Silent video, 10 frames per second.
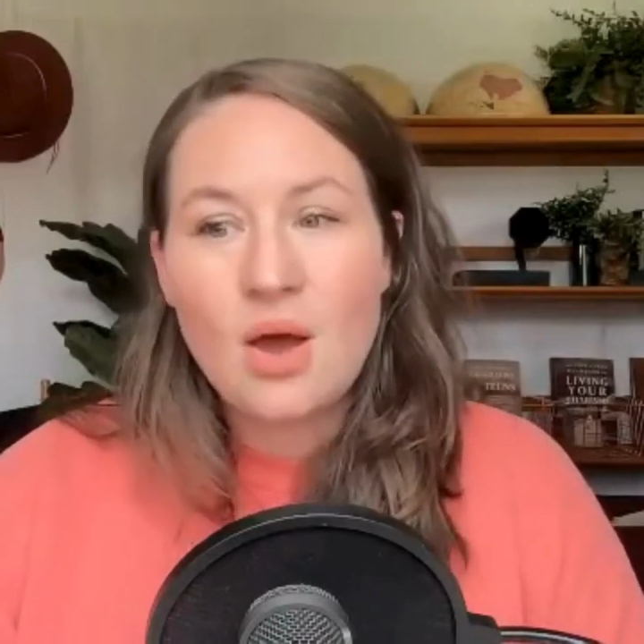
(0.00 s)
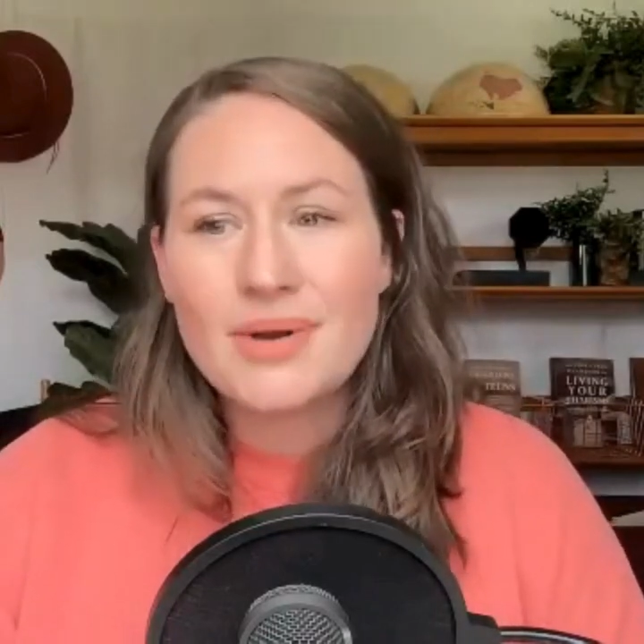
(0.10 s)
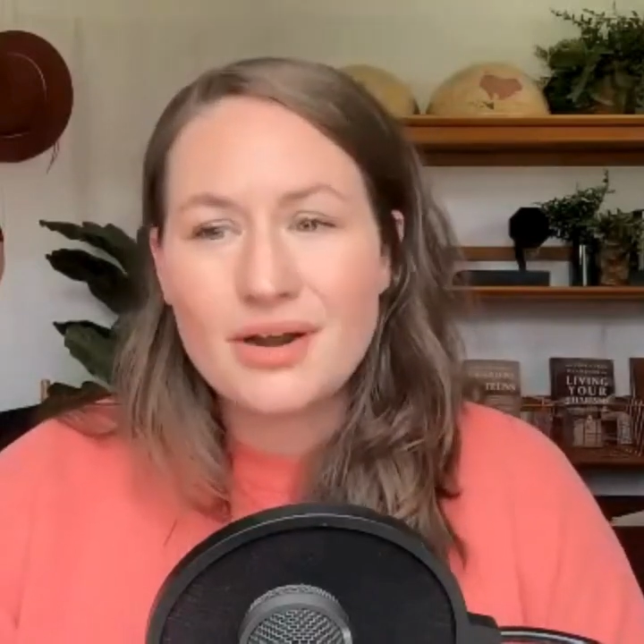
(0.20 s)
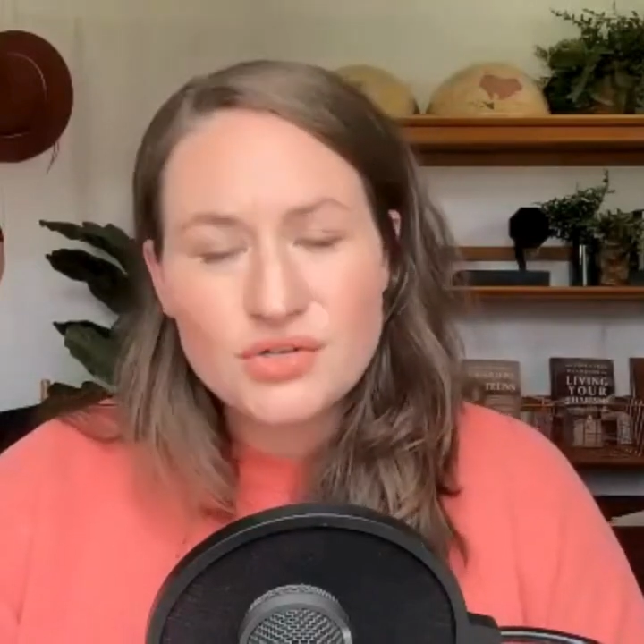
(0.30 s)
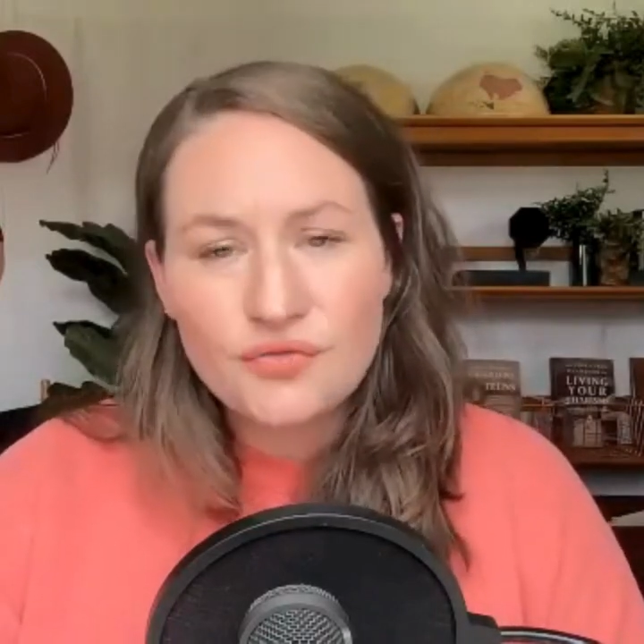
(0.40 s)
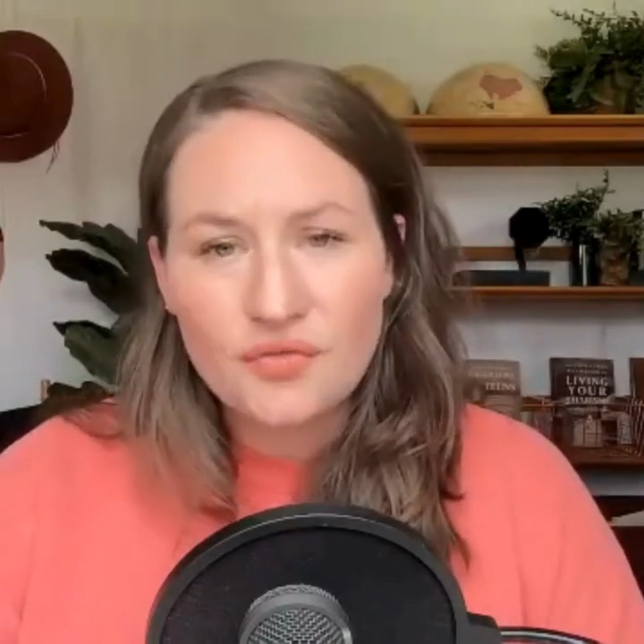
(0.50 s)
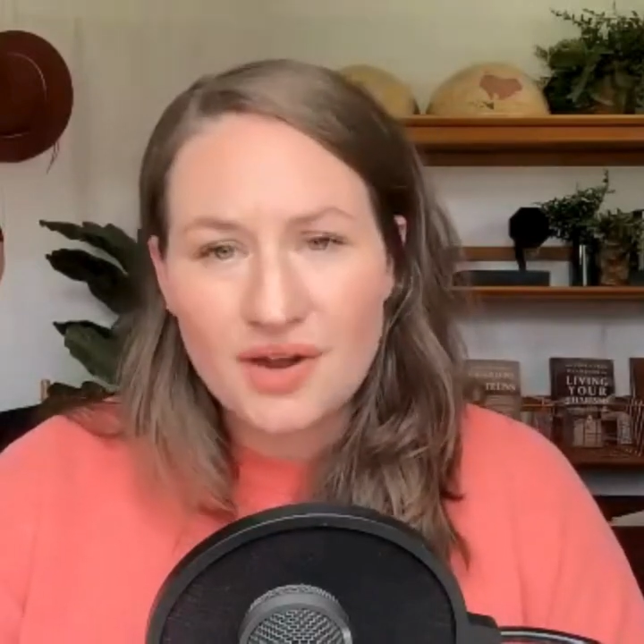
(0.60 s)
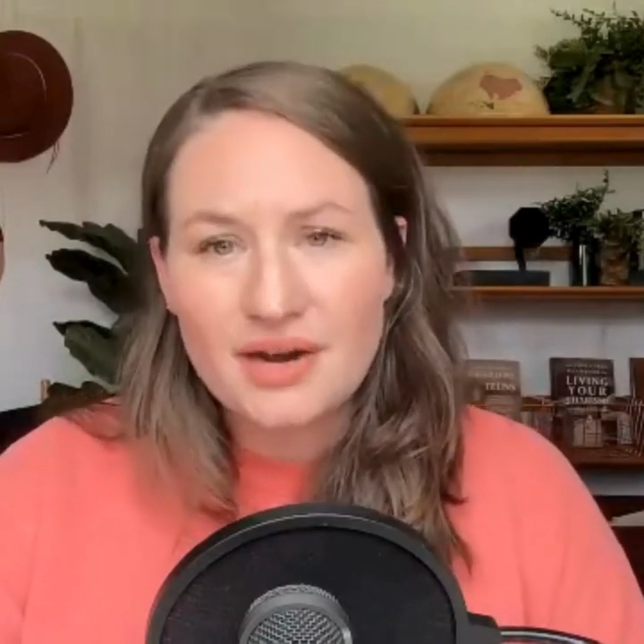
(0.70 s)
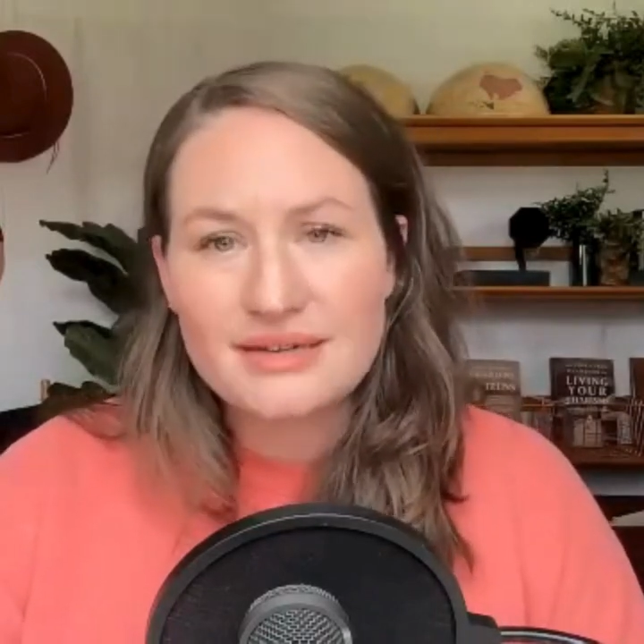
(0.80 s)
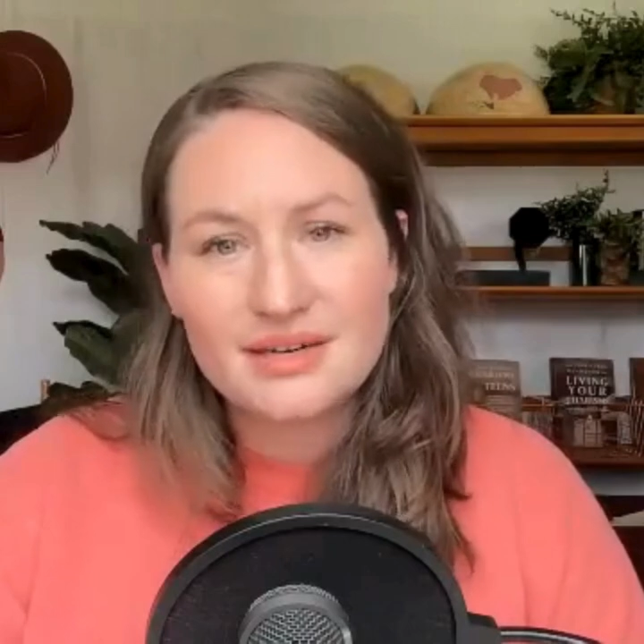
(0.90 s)
but also if you're
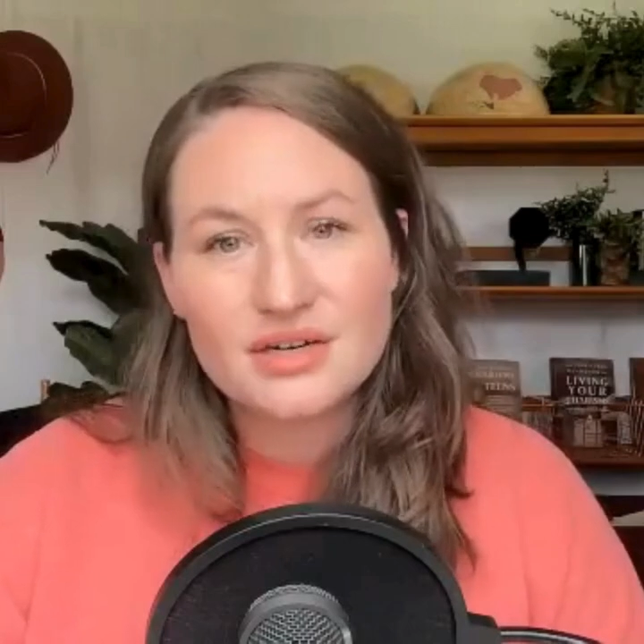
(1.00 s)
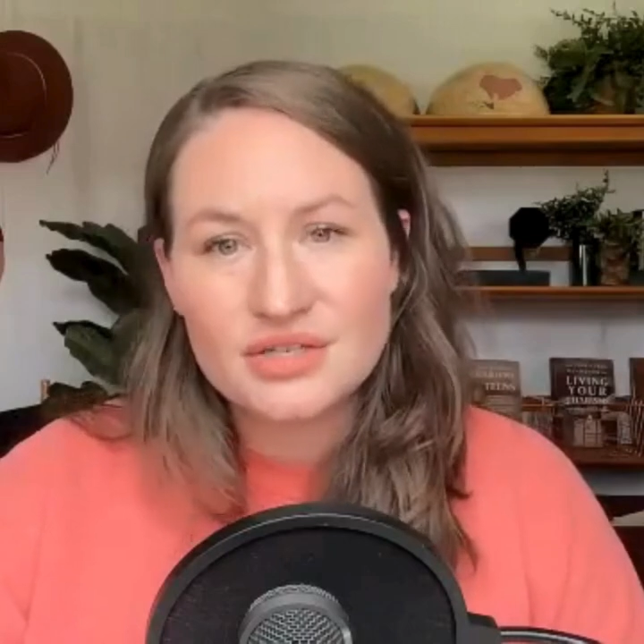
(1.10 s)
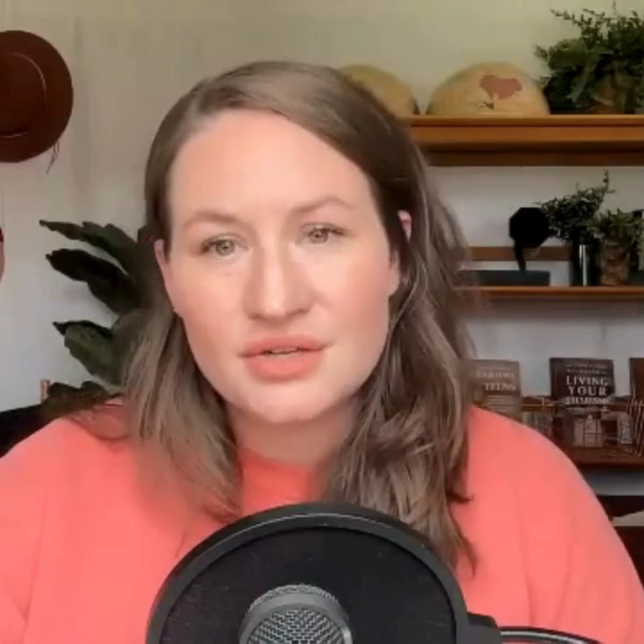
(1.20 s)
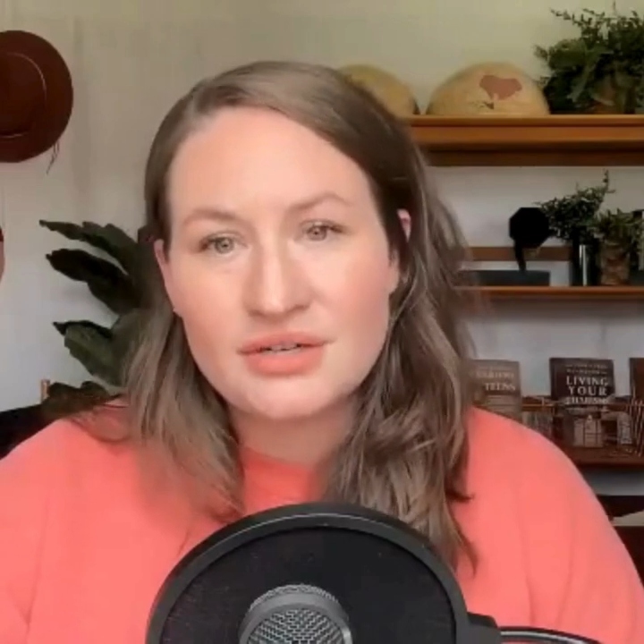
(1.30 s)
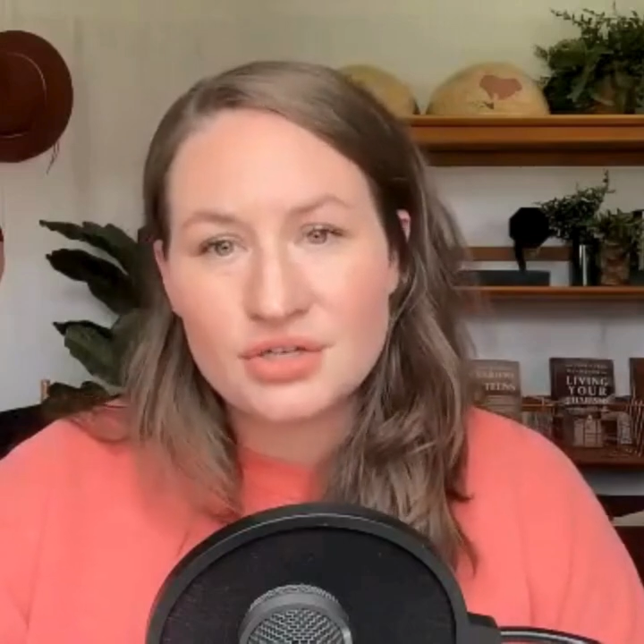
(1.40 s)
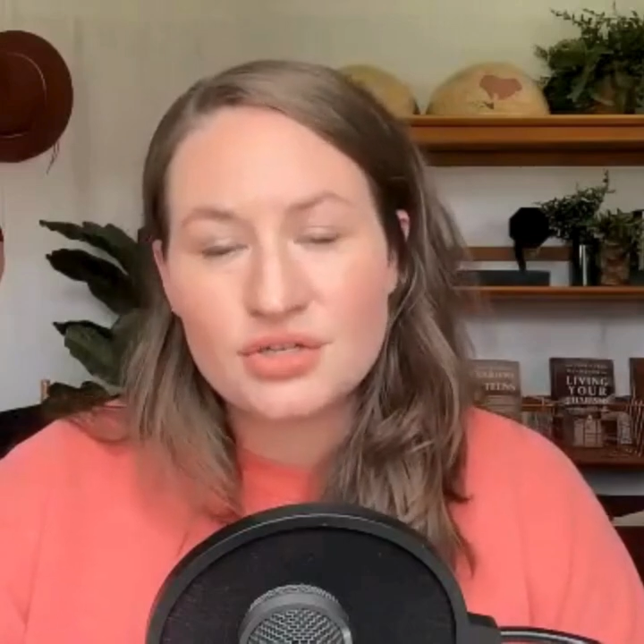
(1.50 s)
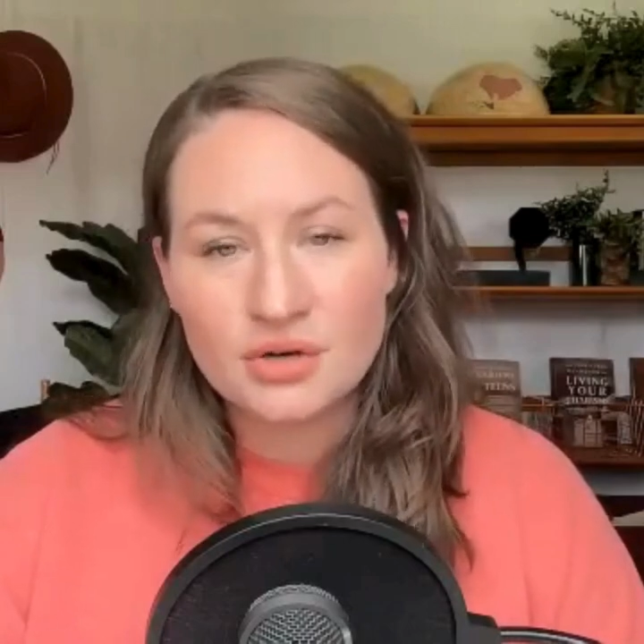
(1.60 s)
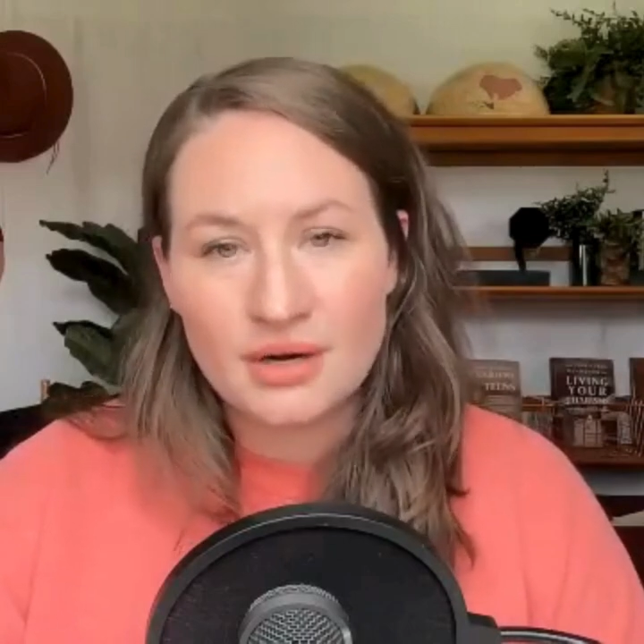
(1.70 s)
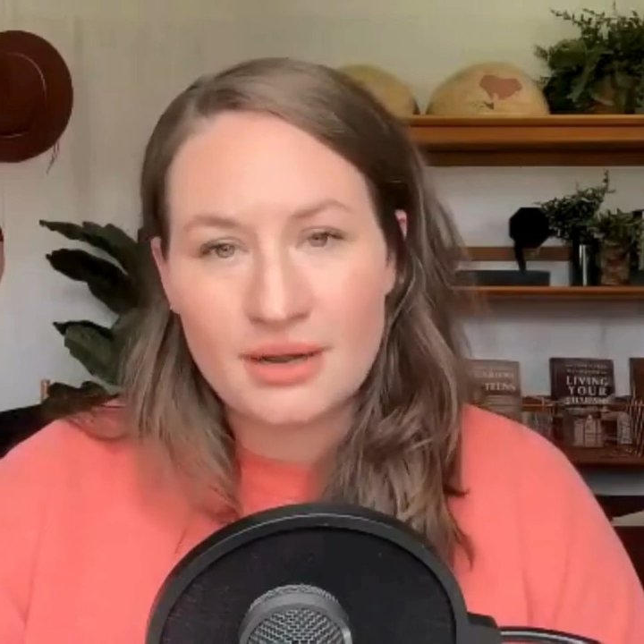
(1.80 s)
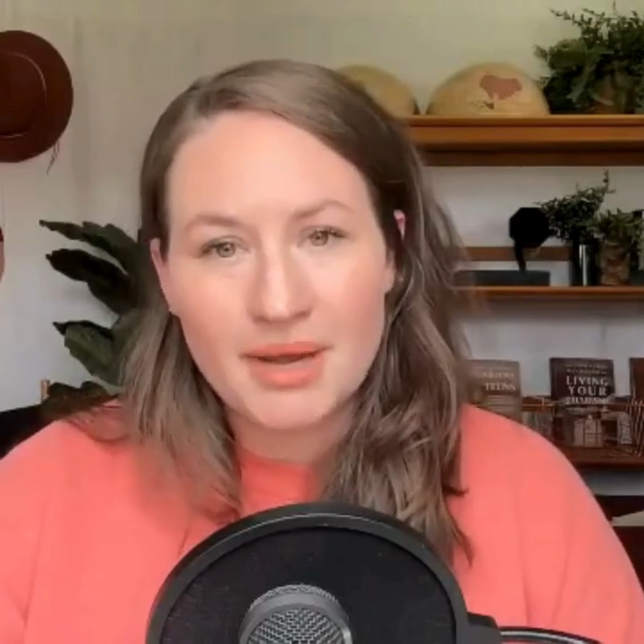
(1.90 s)
very seriously
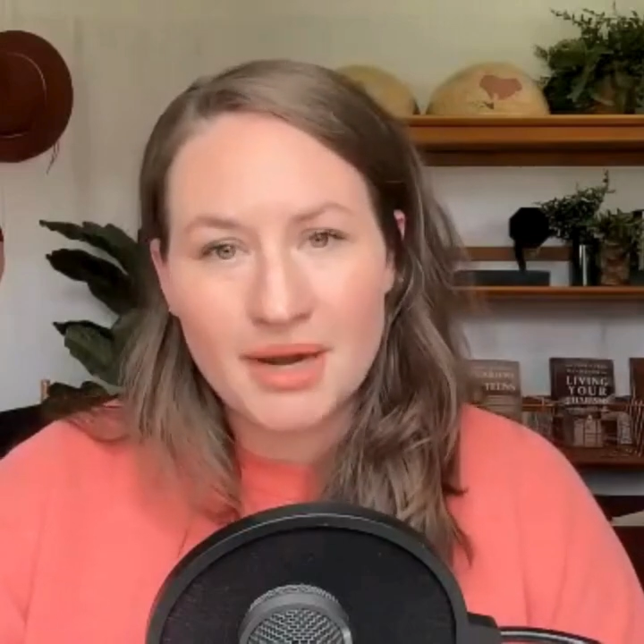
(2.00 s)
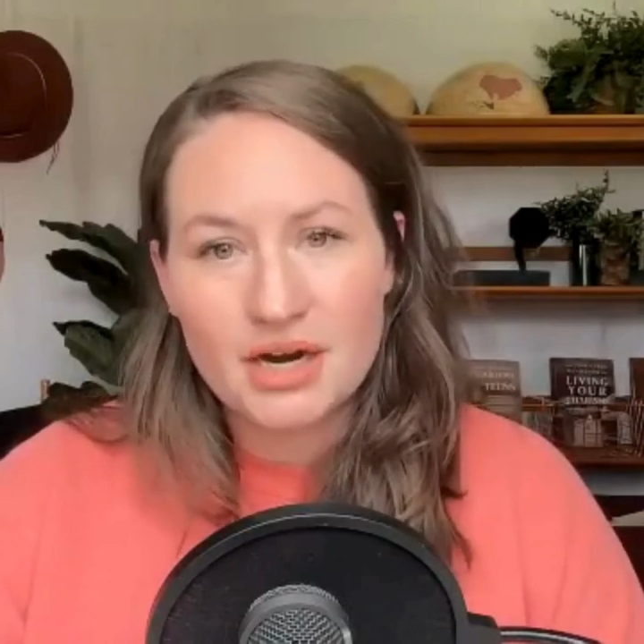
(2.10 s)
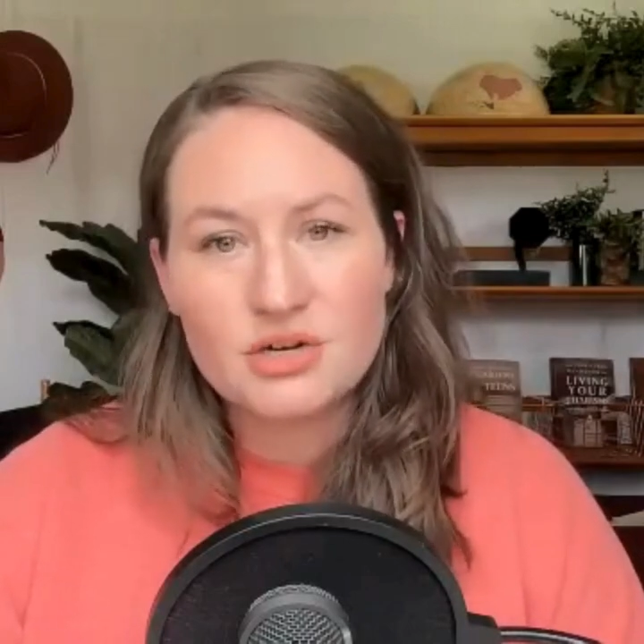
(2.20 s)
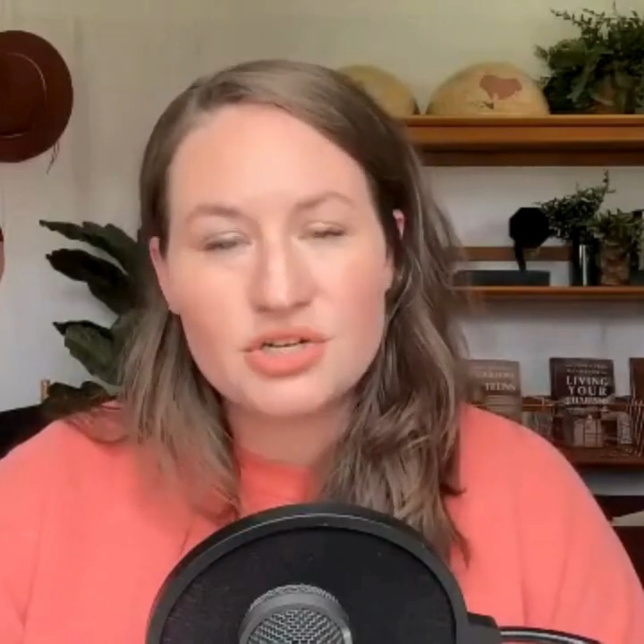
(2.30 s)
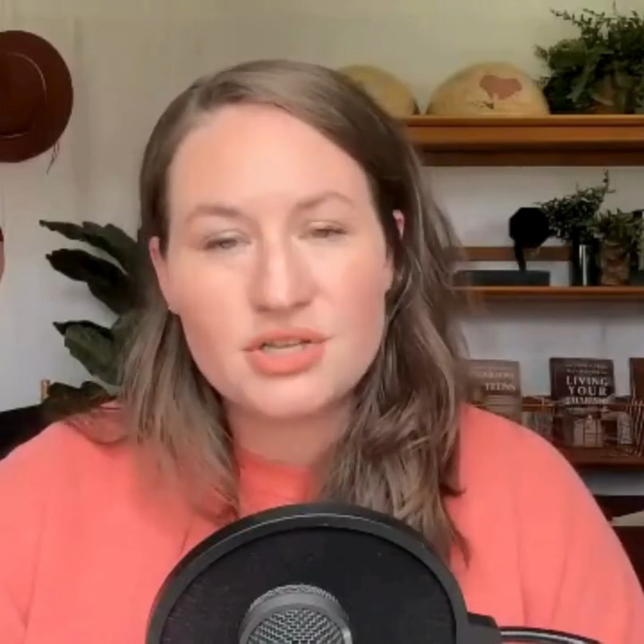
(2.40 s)
discerning marriage,